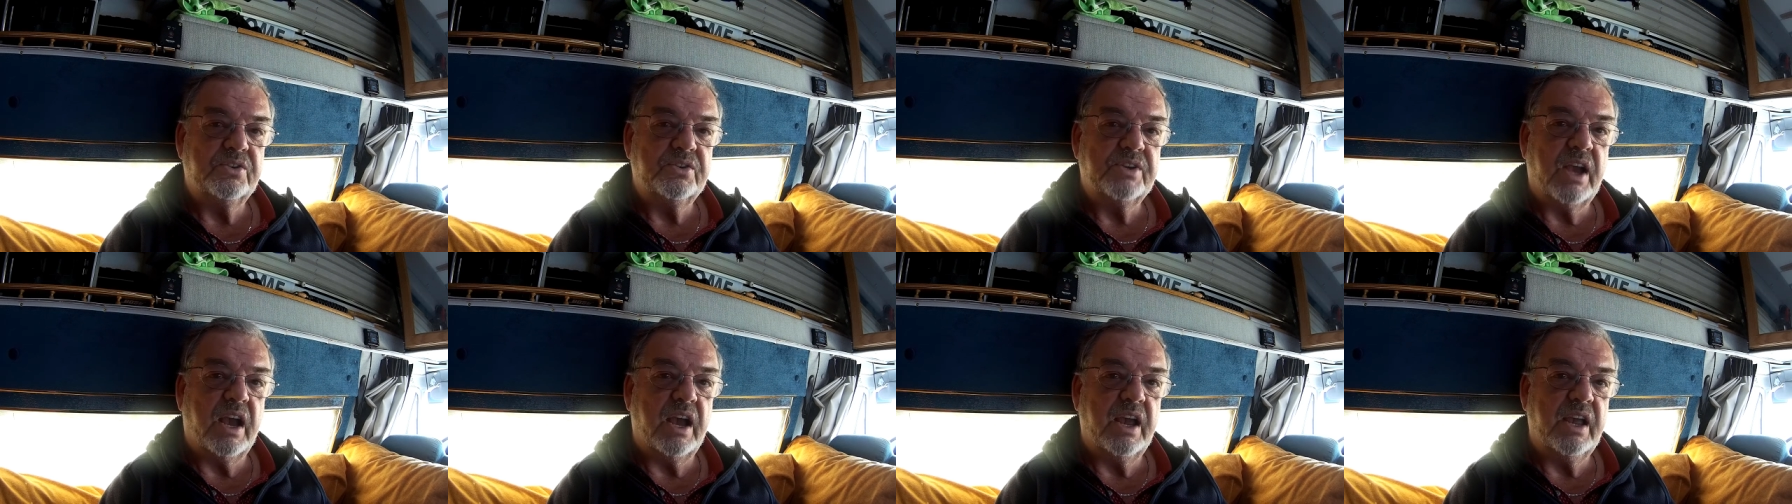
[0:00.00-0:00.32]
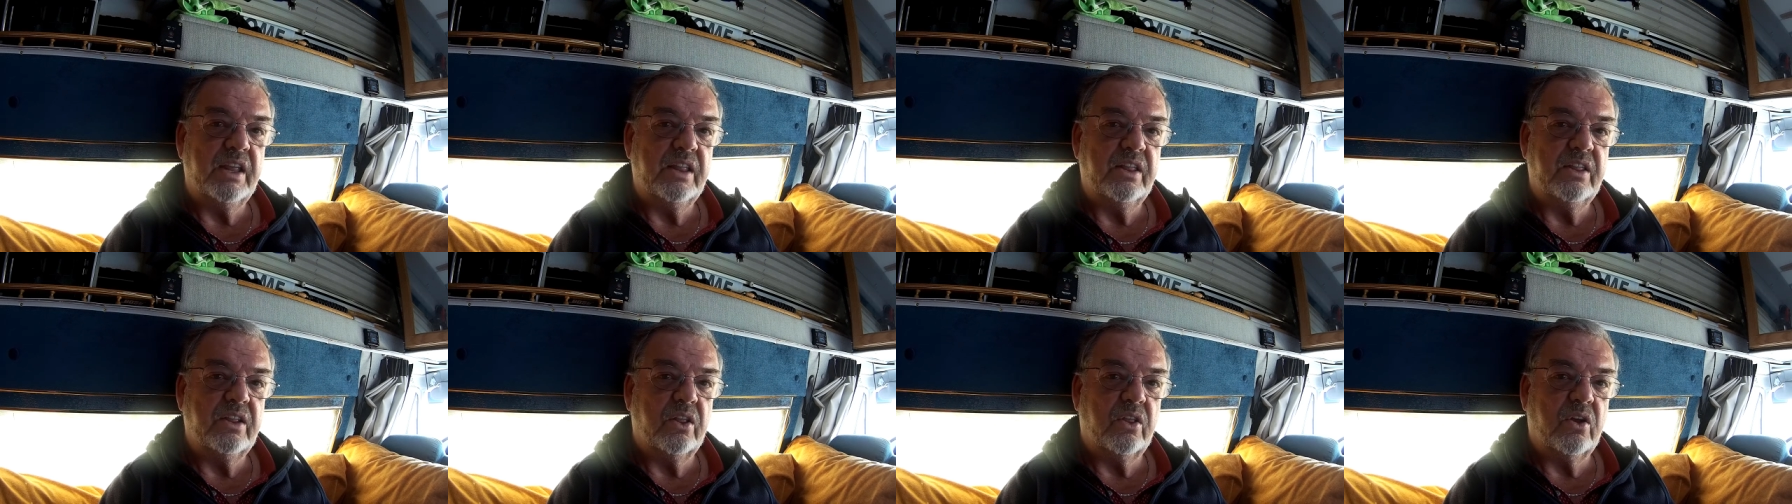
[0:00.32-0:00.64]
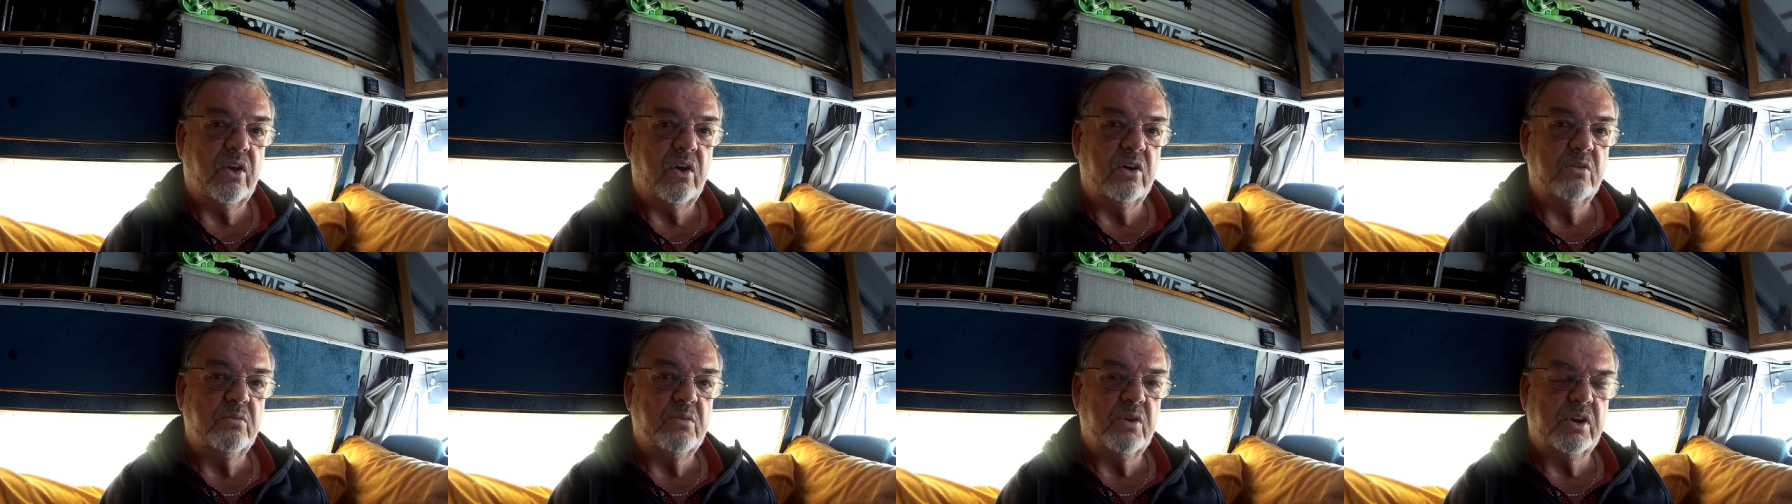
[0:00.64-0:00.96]
sign the
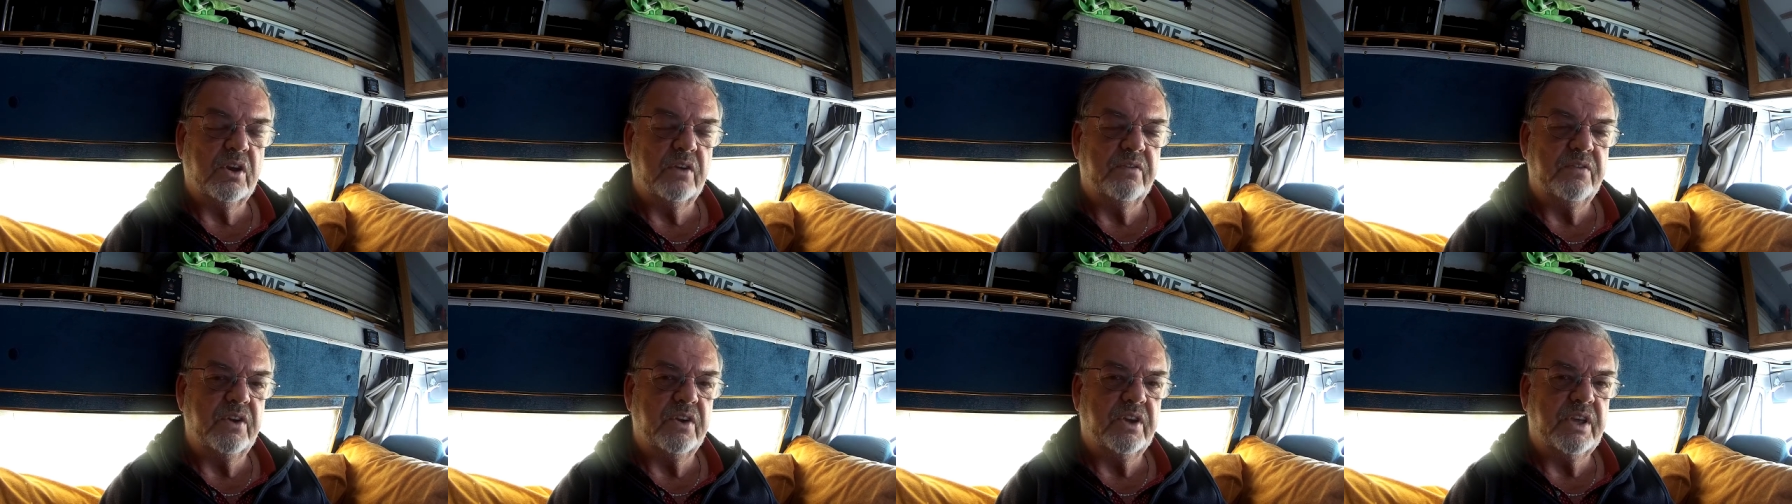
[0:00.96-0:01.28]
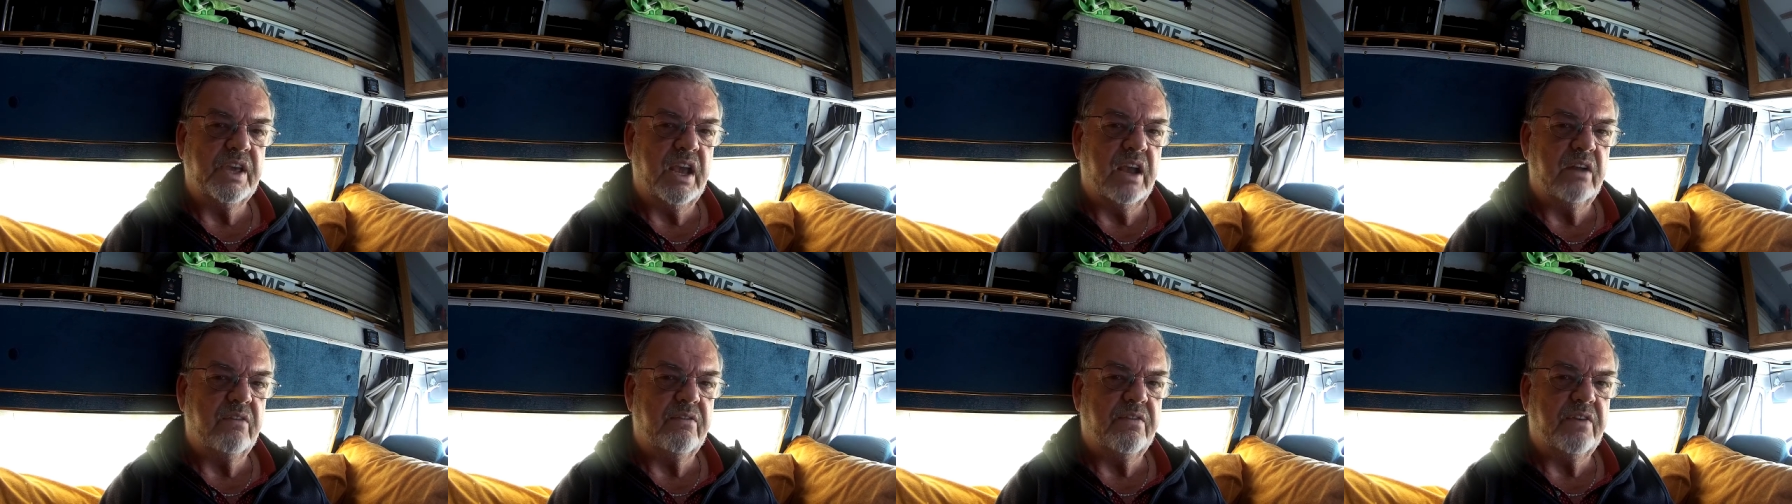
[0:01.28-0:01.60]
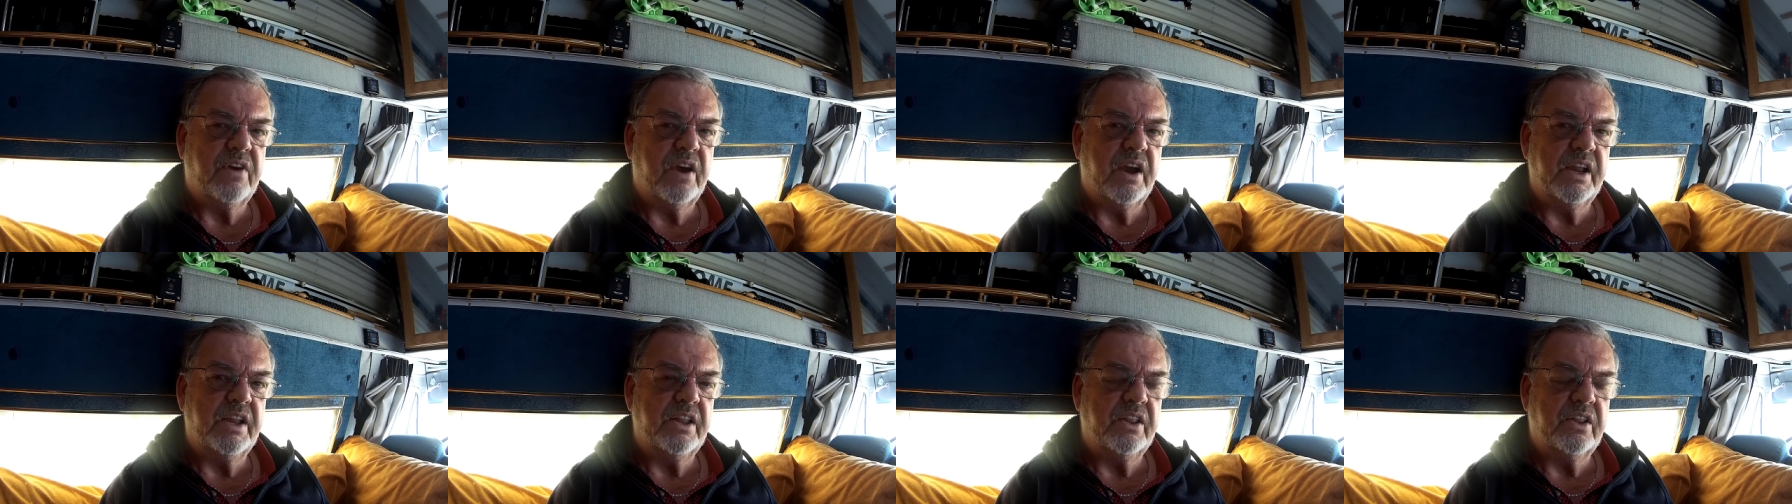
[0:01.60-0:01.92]
logbook if you can't
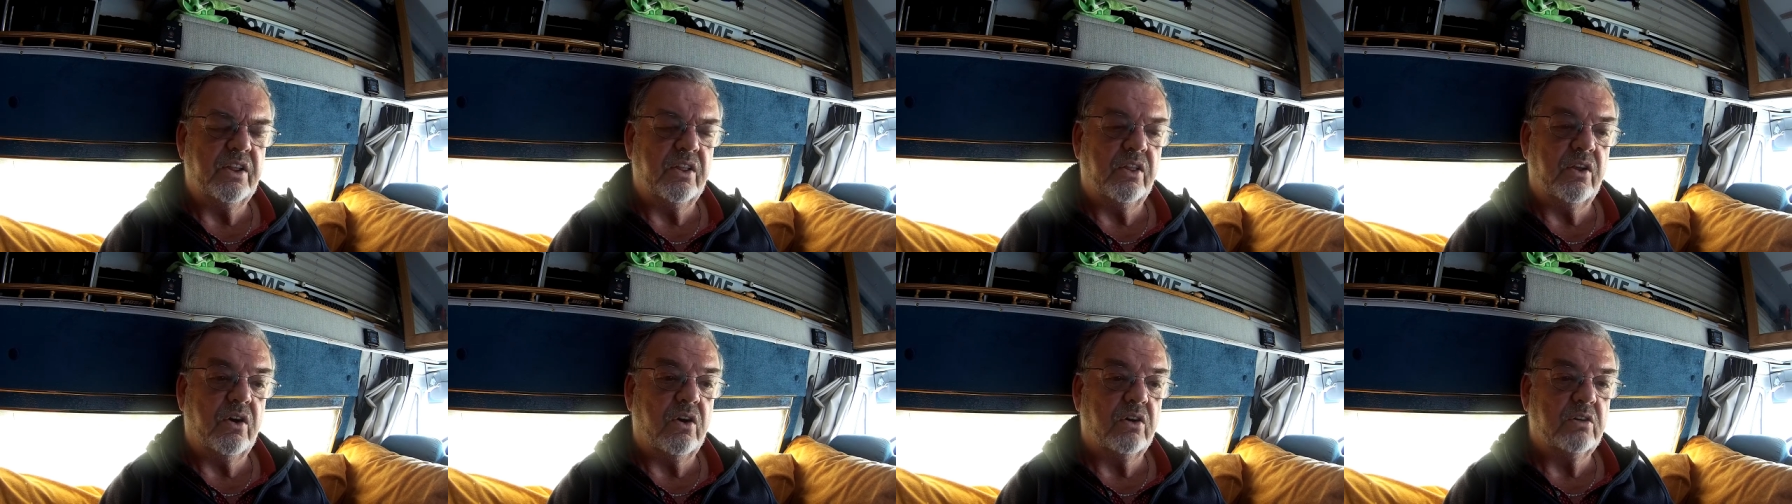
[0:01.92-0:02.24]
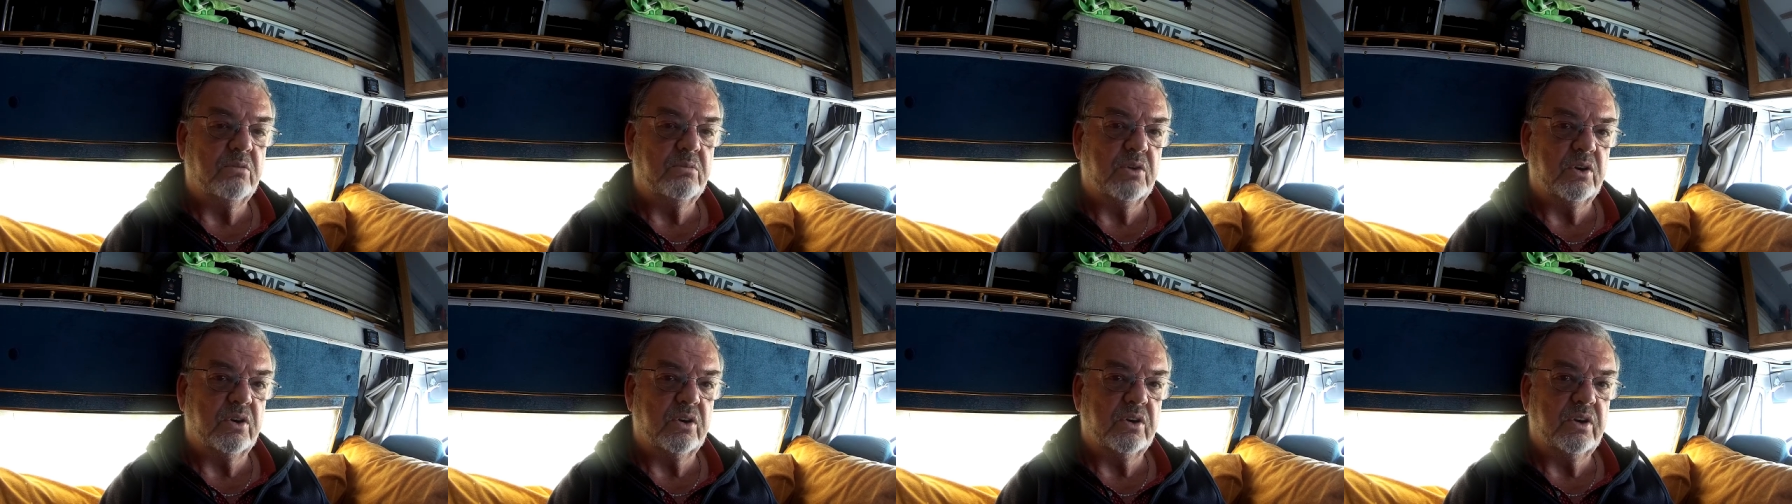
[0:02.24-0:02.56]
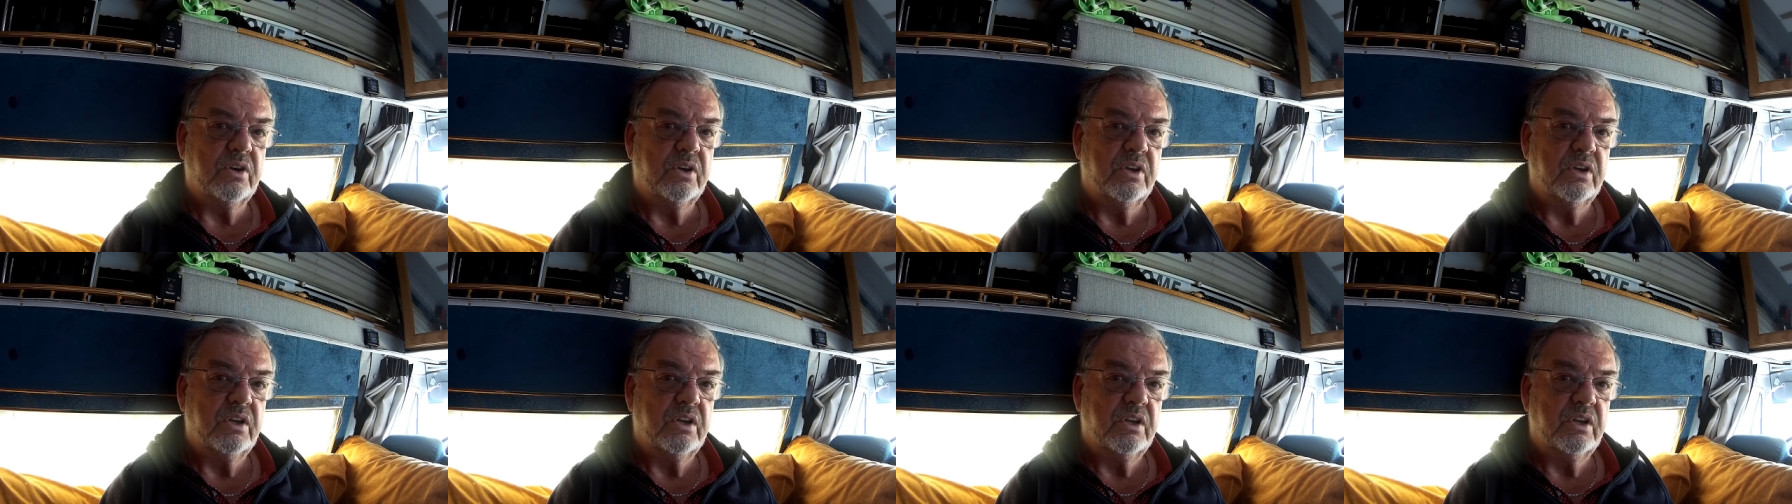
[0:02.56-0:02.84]
find the logbook?